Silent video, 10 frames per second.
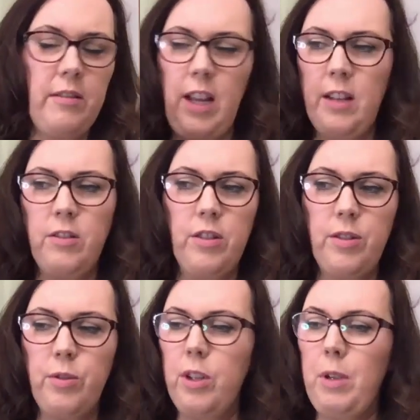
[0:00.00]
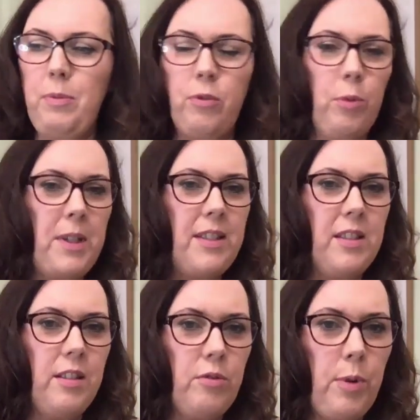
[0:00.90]
I had done a story the week before about
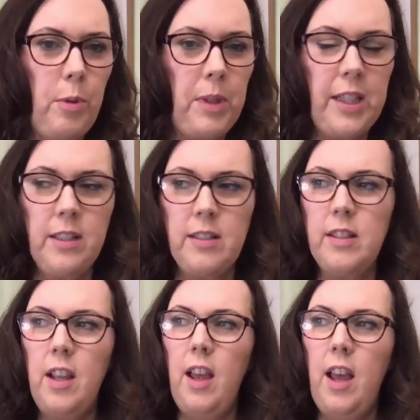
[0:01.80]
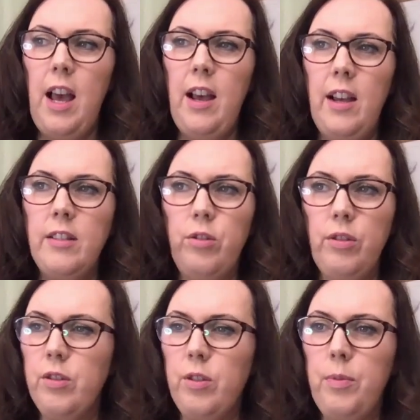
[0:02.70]
dissident Republicans doing
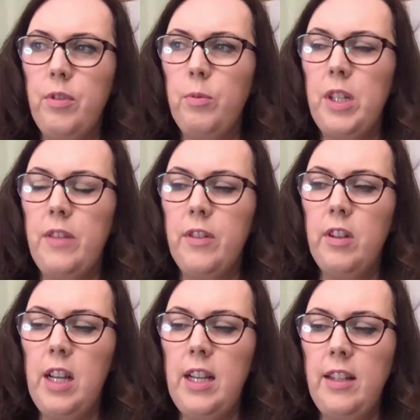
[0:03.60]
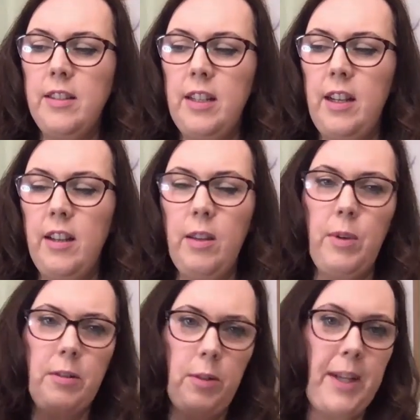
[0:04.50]
something or whatever, and they
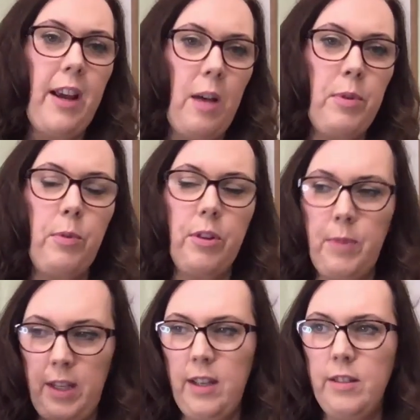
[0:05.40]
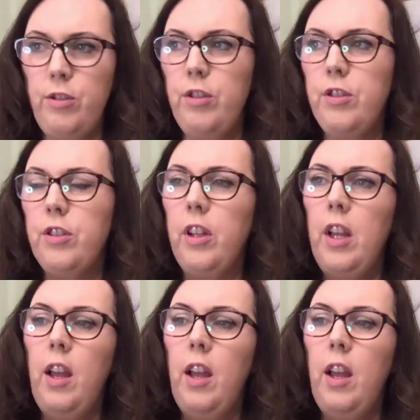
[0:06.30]
weren't a bit happy with me as usual.